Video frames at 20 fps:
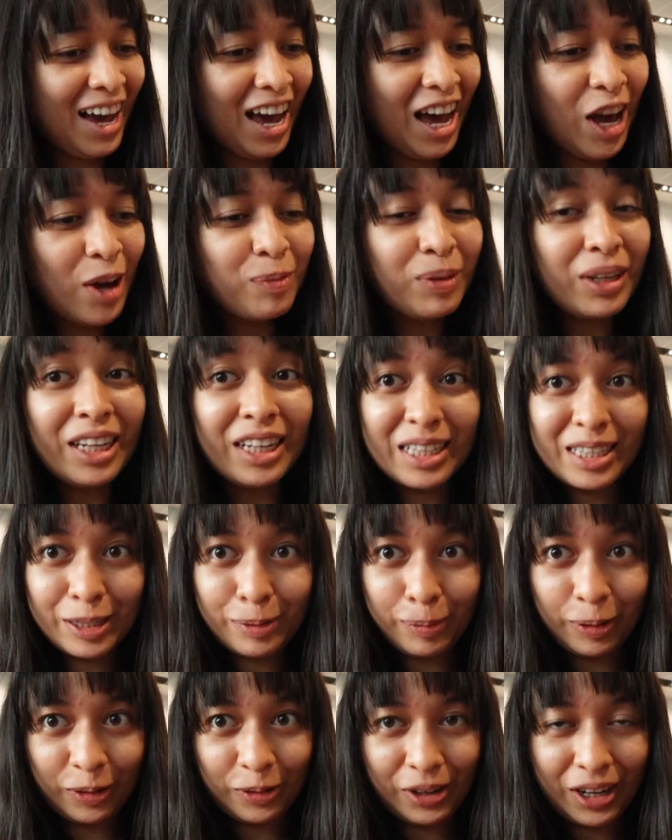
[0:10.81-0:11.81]
I'm in
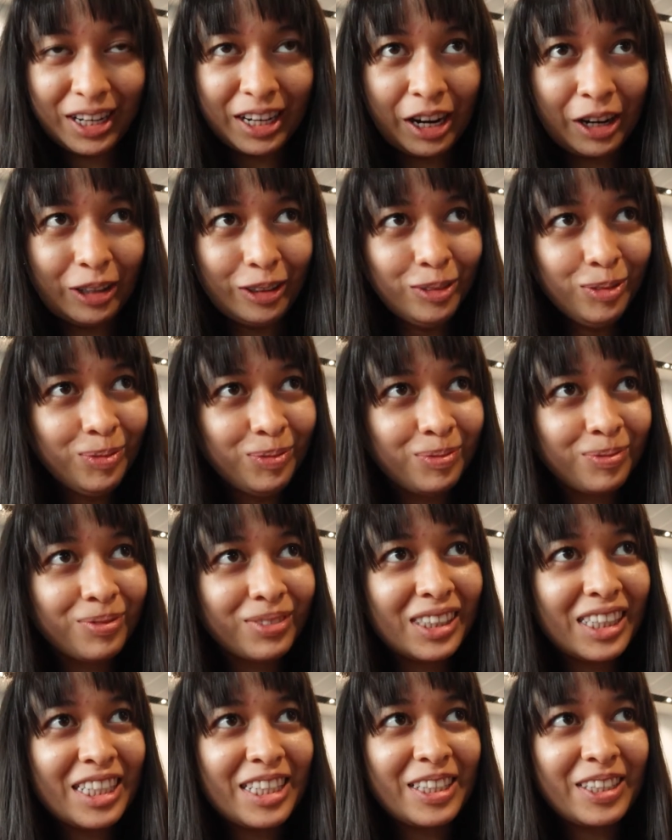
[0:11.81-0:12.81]
Istanbul right now,
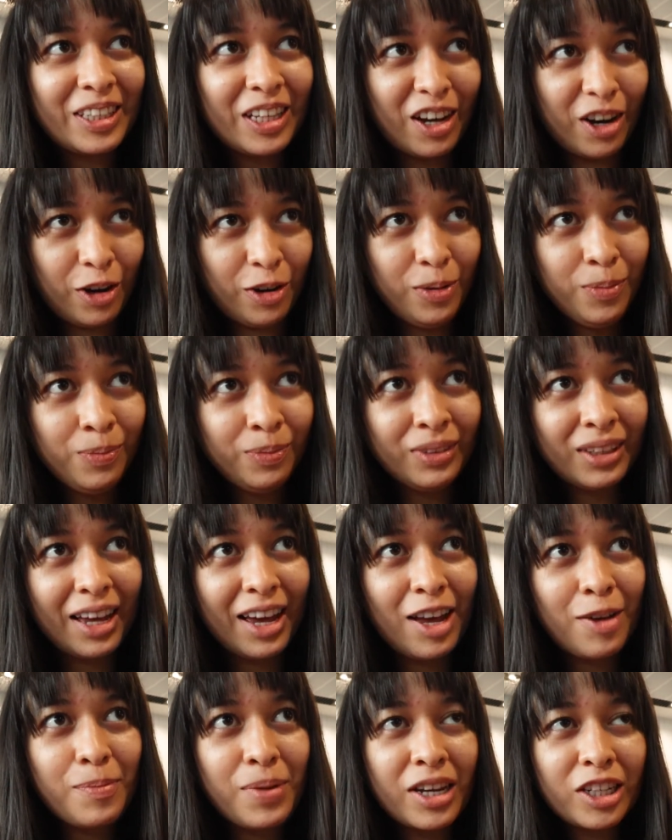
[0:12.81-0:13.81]
so
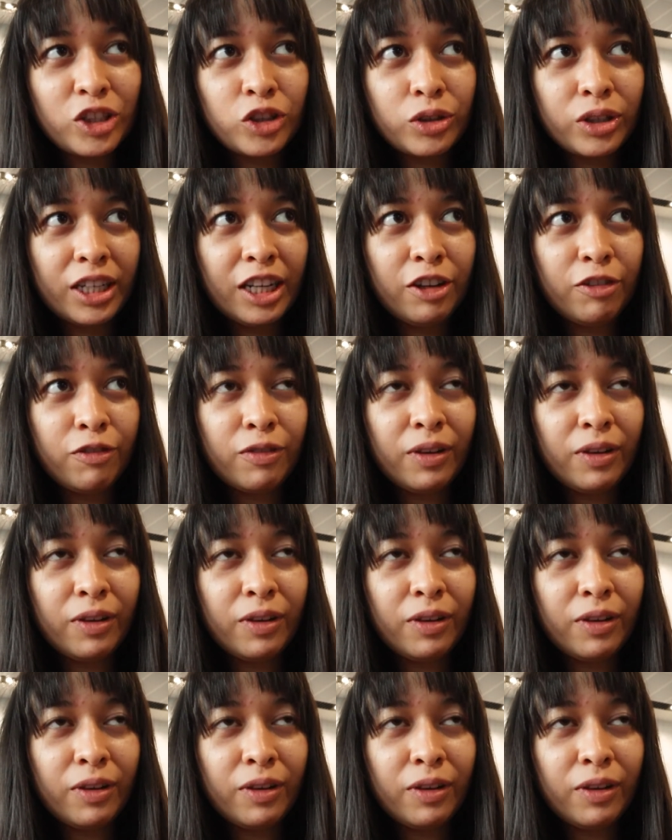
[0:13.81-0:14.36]
I'm actually